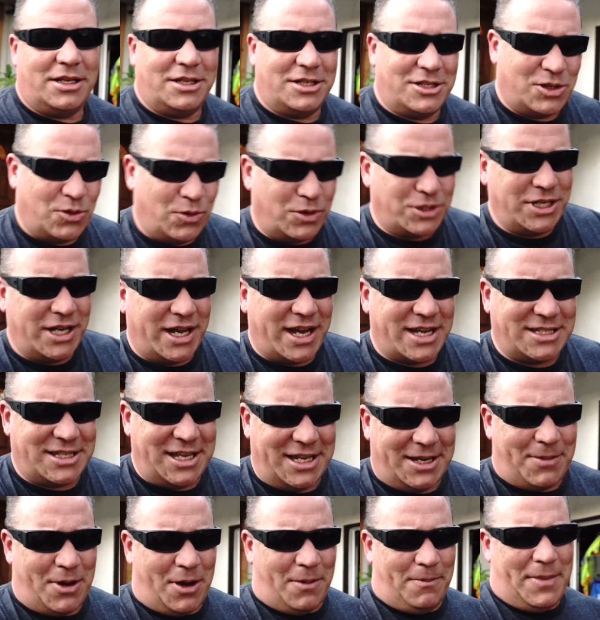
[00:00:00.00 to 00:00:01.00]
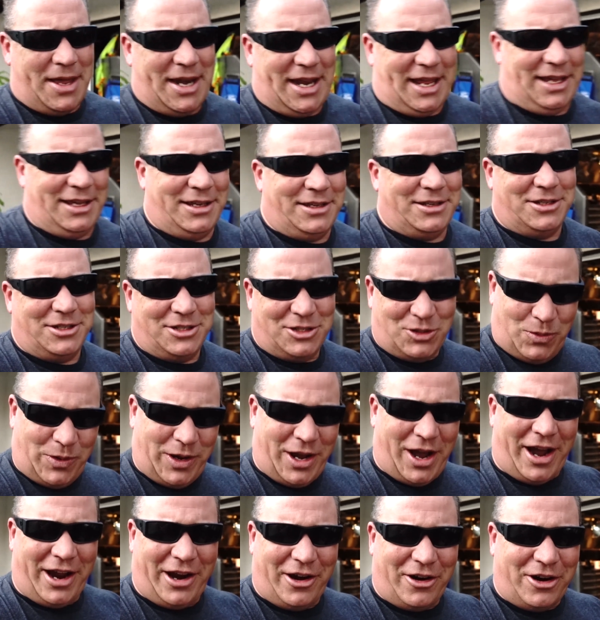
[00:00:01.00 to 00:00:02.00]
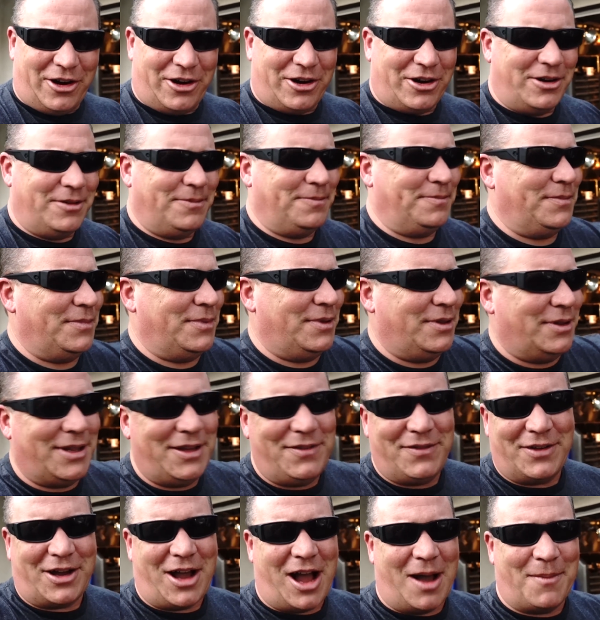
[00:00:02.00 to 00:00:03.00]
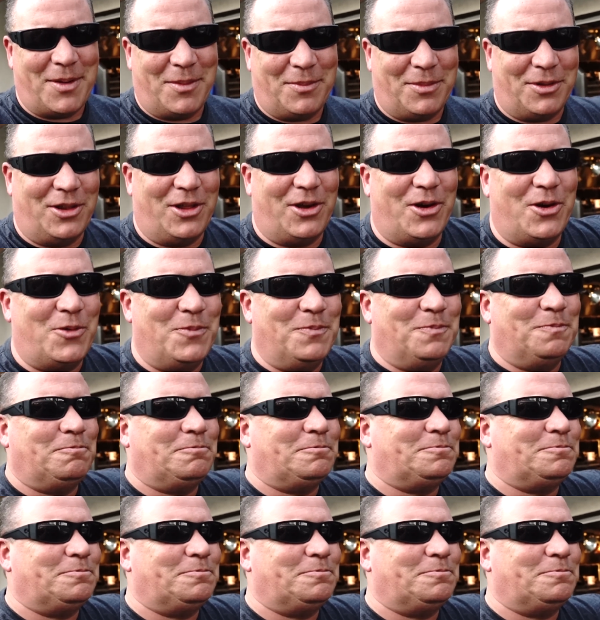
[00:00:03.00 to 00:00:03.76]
So what do you guys think about Minnie? Should we hire her? Leave a comment below.